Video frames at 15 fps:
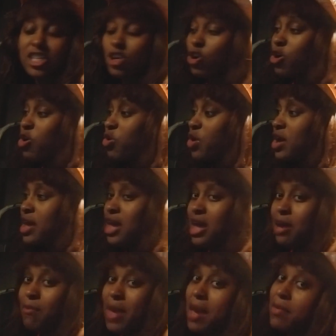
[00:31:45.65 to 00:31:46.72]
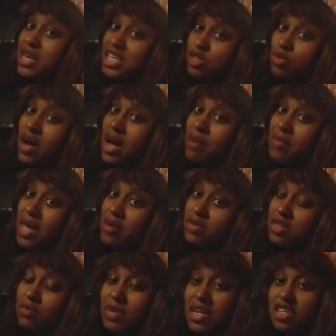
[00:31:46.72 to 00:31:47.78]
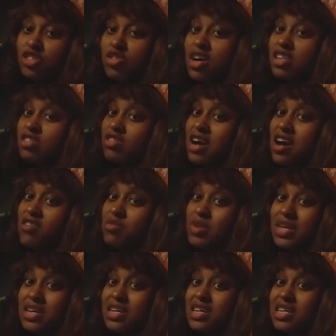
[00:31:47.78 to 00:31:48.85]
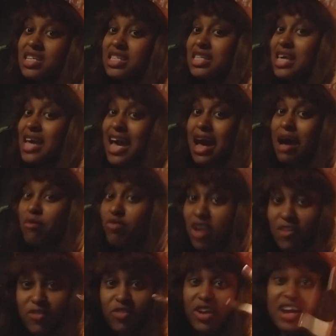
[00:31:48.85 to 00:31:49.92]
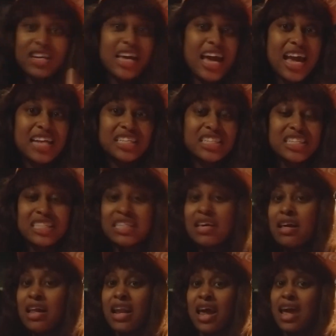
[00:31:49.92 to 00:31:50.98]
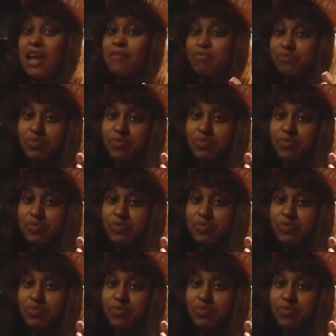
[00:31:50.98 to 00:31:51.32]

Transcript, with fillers: So maybe that's why I'm able to be a truck driver because I'm rough around the edges. Like